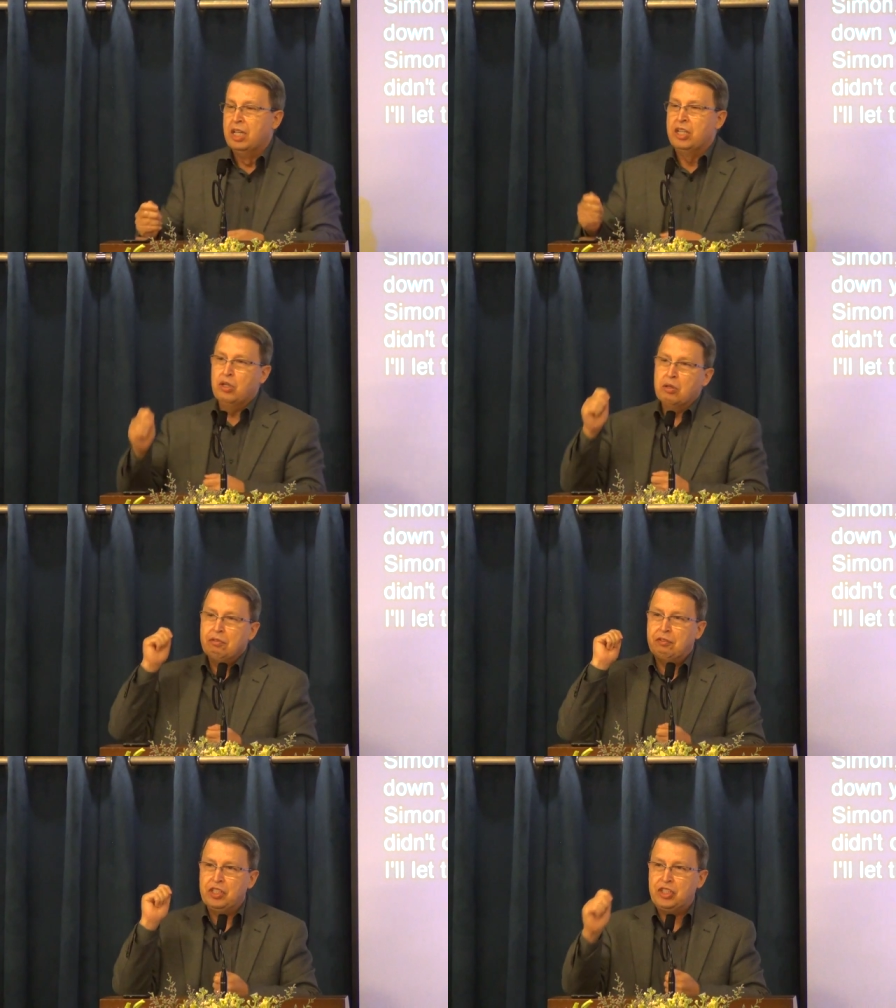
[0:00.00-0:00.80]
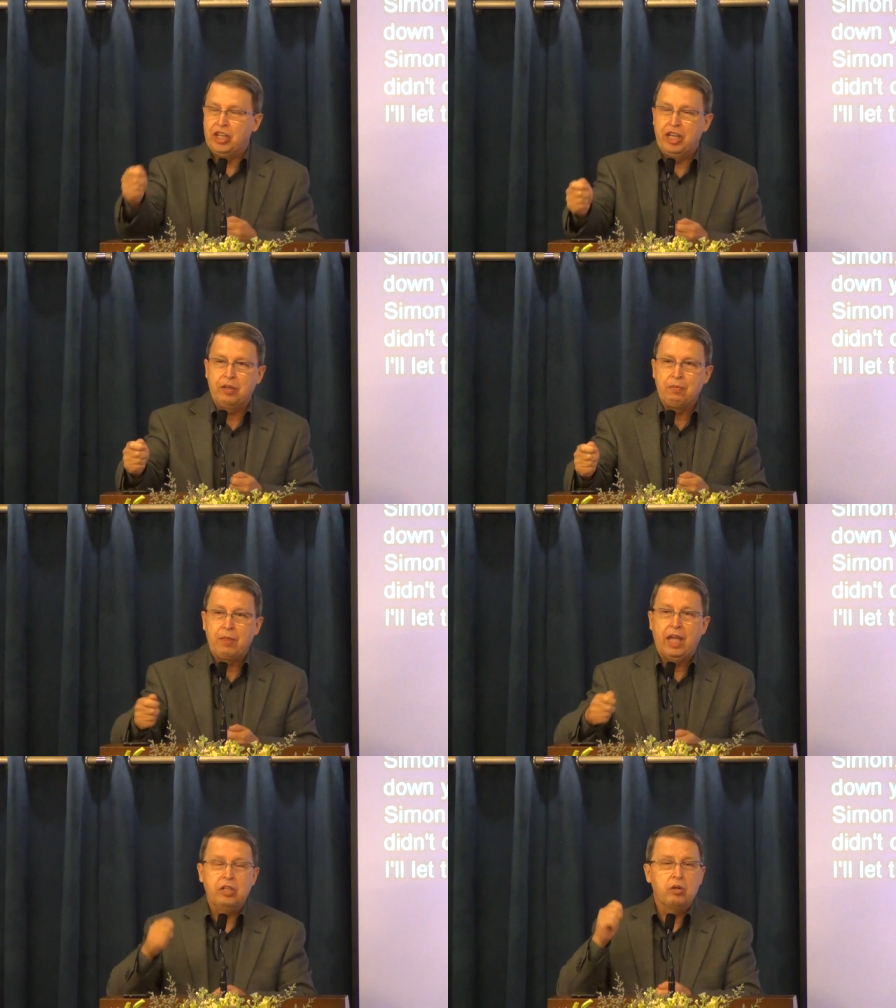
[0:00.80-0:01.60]
You're fishing
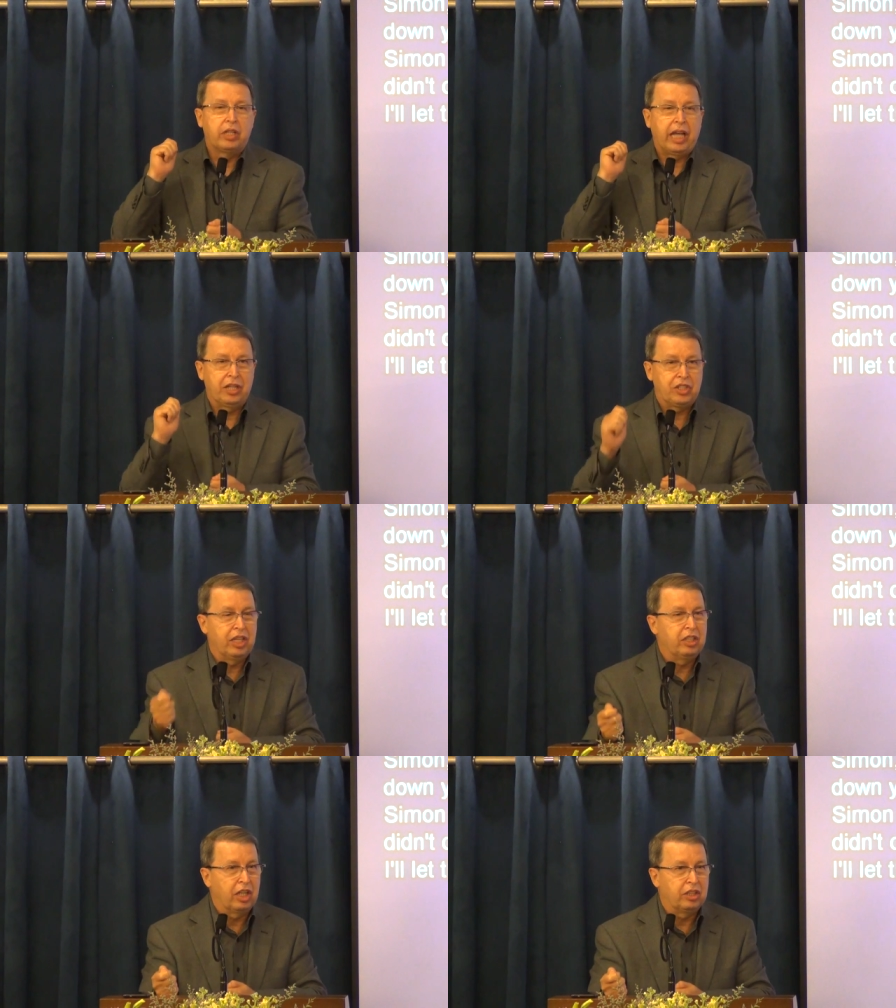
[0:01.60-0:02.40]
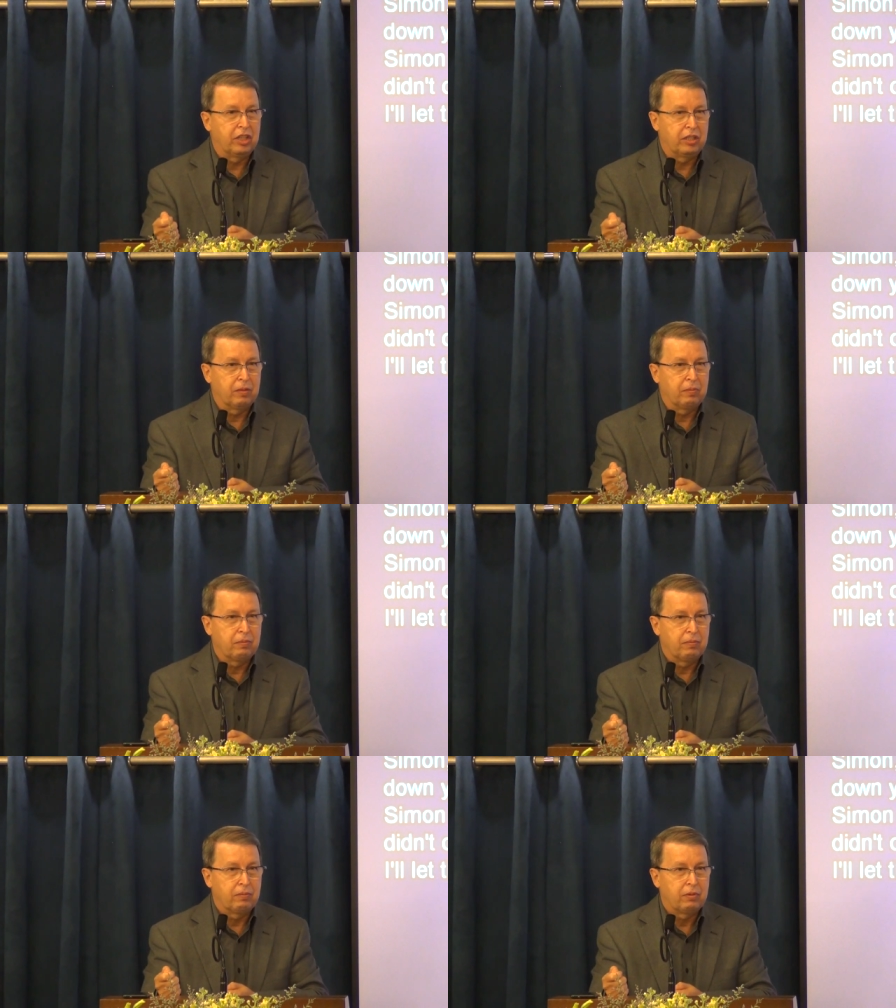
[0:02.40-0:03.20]
and you're catching nothing.
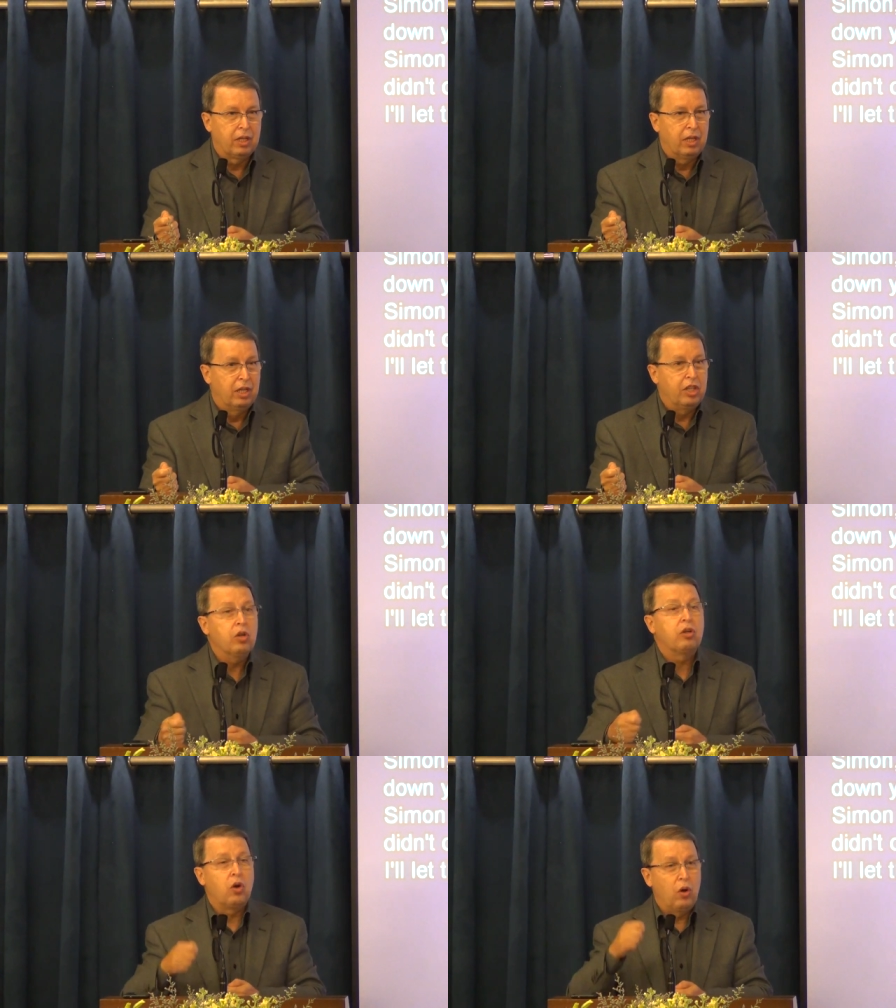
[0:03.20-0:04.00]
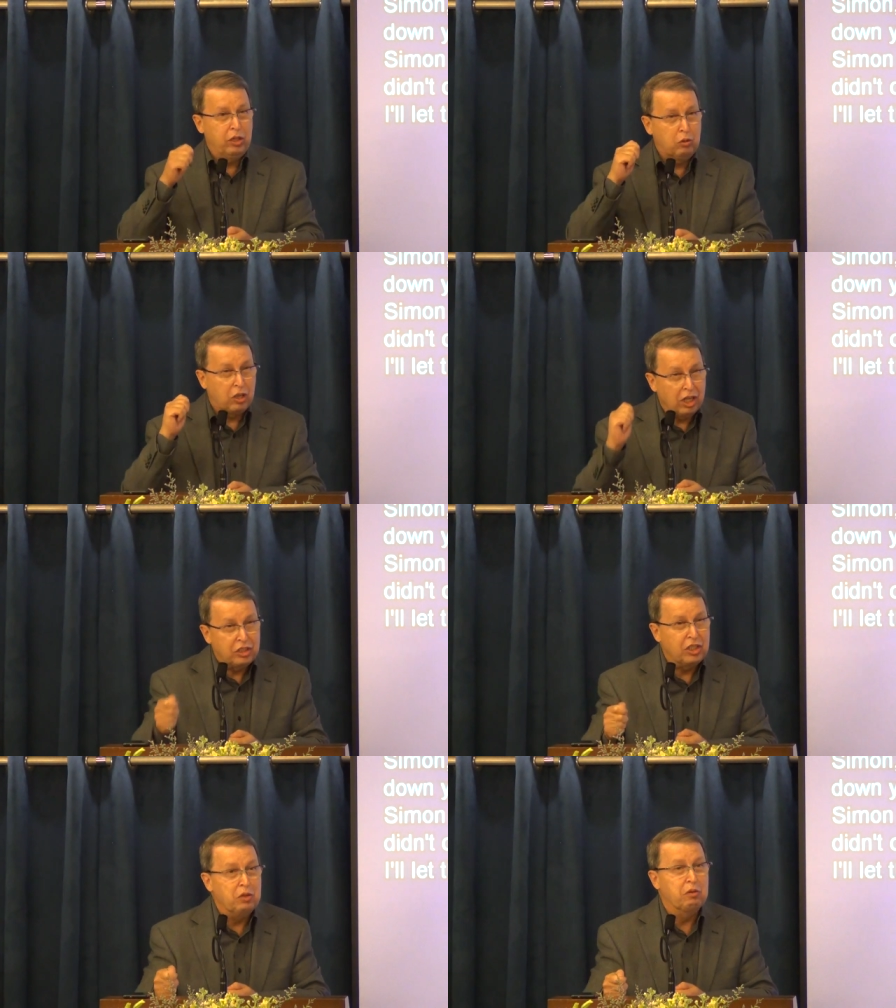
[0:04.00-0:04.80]
You're going to
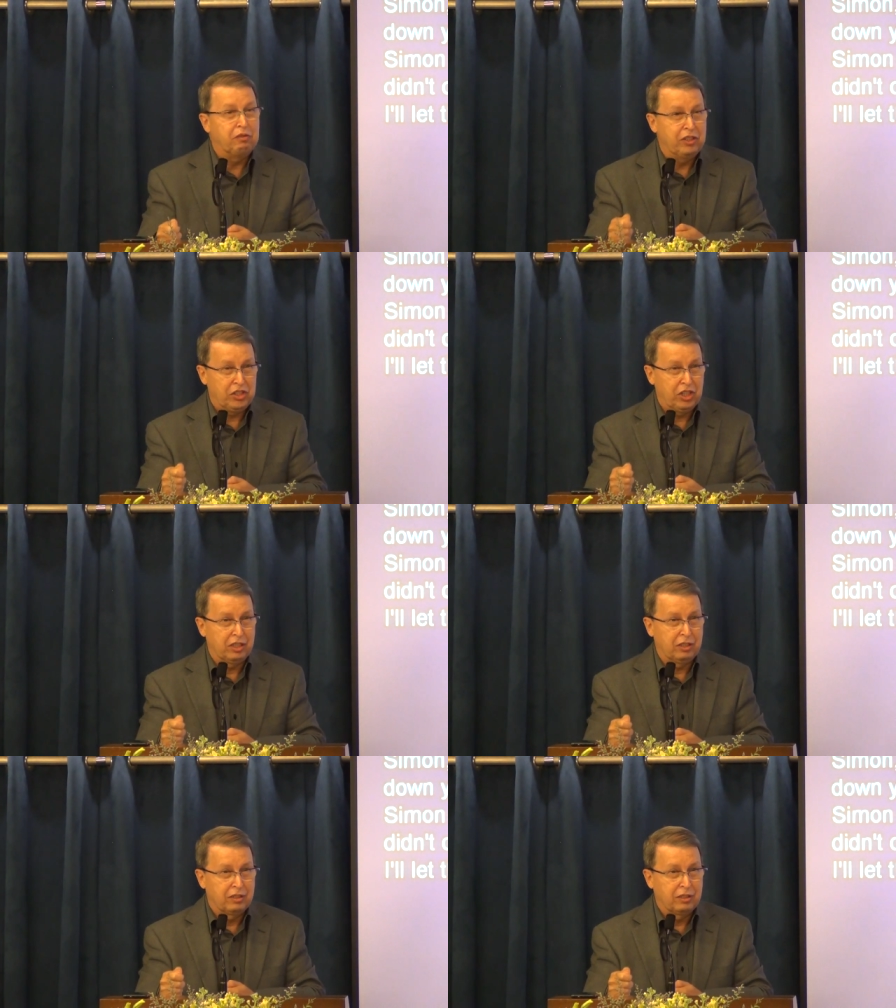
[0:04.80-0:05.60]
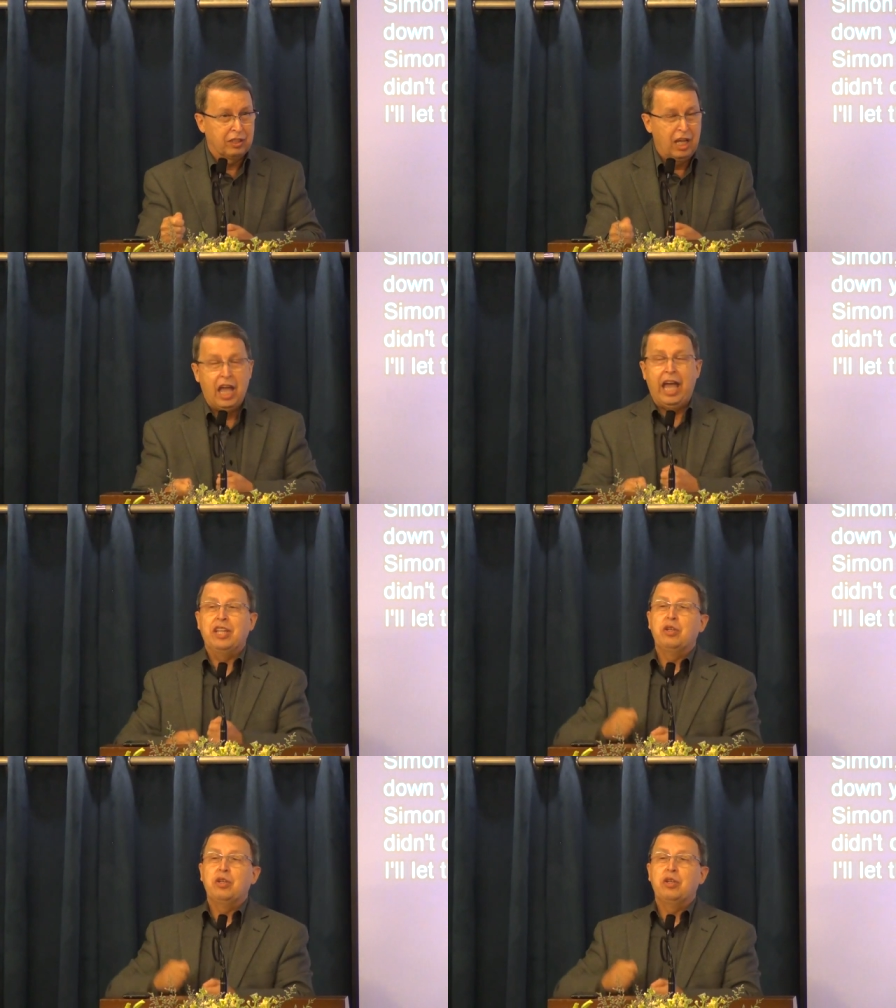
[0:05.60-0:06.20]
continue fishing, and